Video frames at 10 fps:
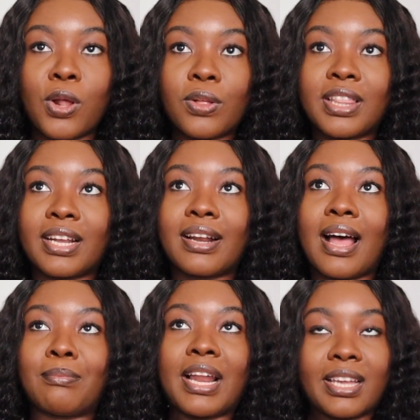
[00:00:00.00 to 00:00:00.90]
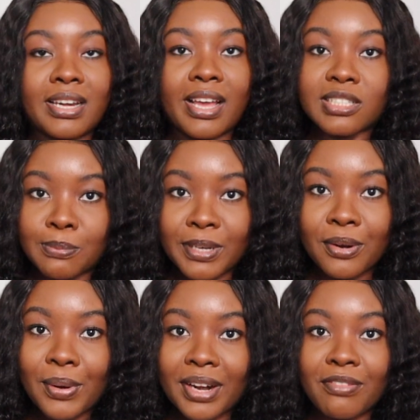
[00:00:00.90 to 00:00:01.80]
Not that I'm like an expert
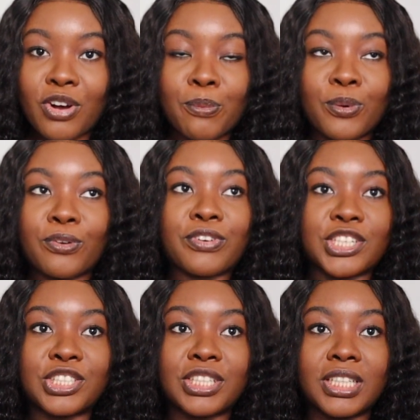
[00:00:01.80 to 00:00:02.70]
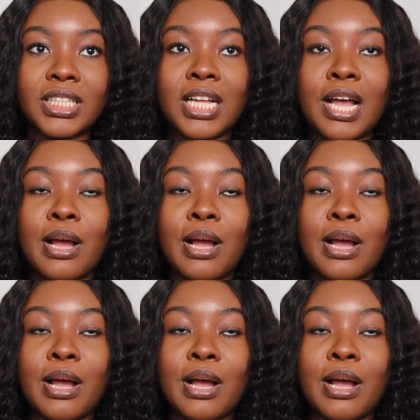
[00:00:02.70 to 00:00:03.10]
or whatever, or professional,